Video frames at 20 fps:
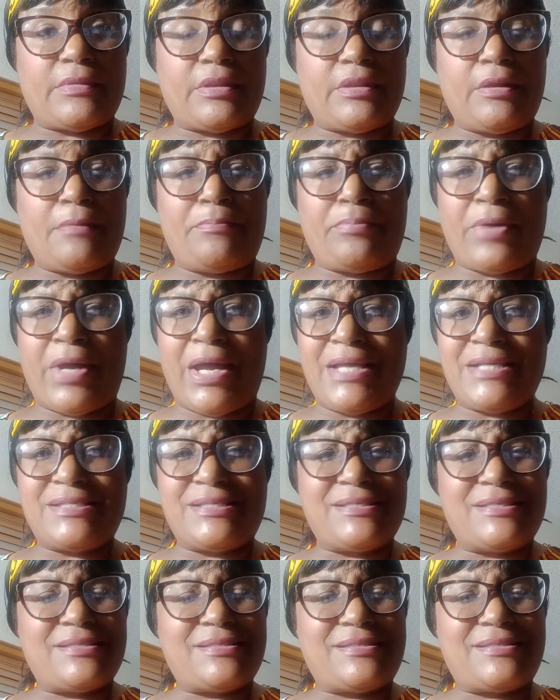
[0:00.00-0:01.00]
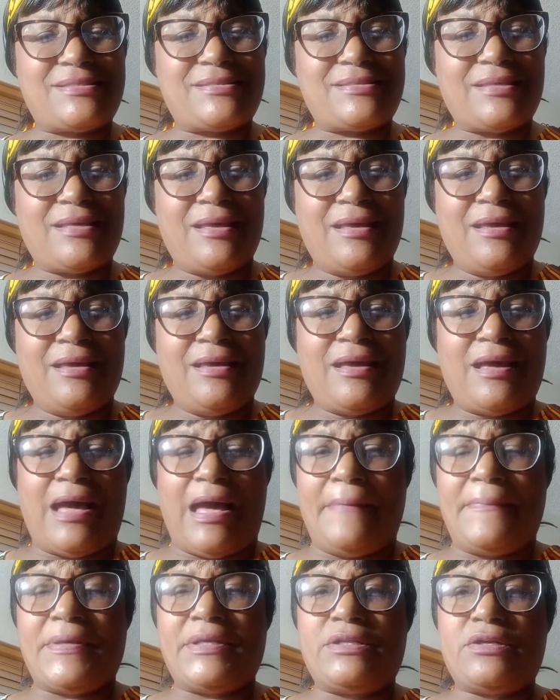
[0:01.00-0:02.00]
the prices
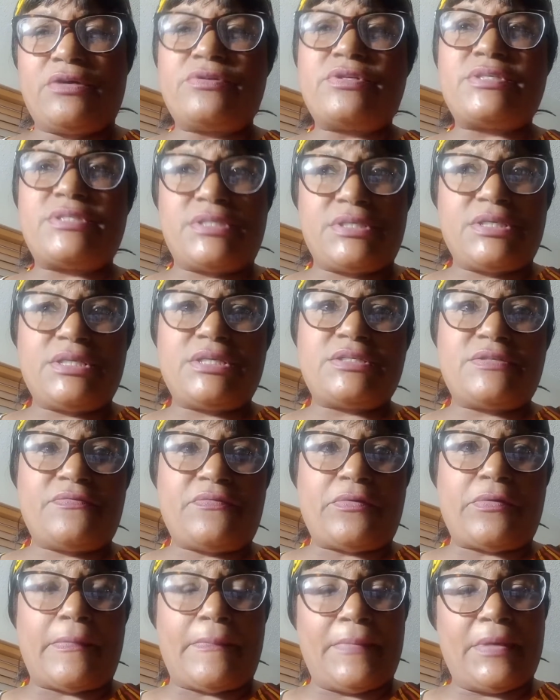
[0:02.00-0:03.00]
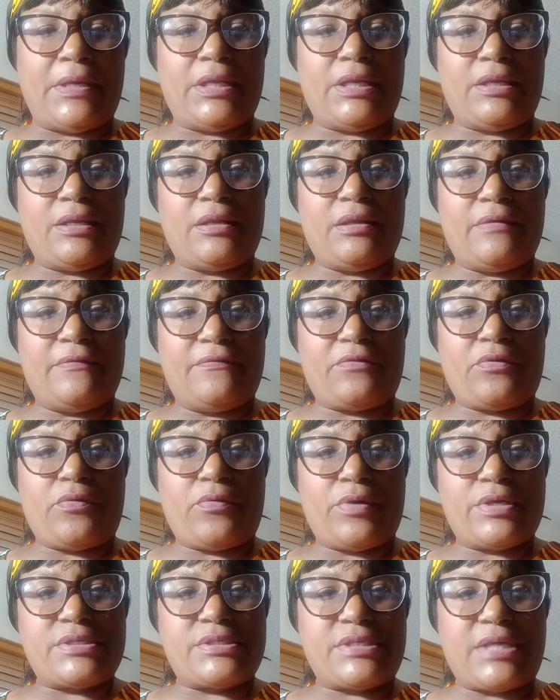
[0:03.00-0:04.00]
I've been noticing this for a minute, of
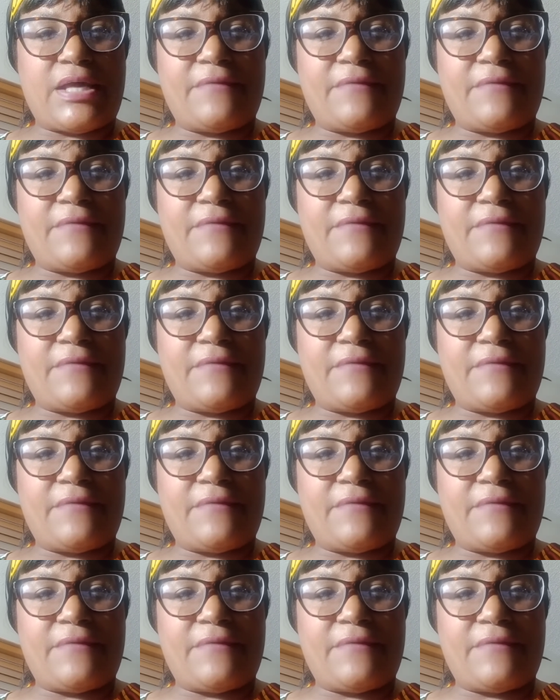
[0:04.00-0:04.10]
course.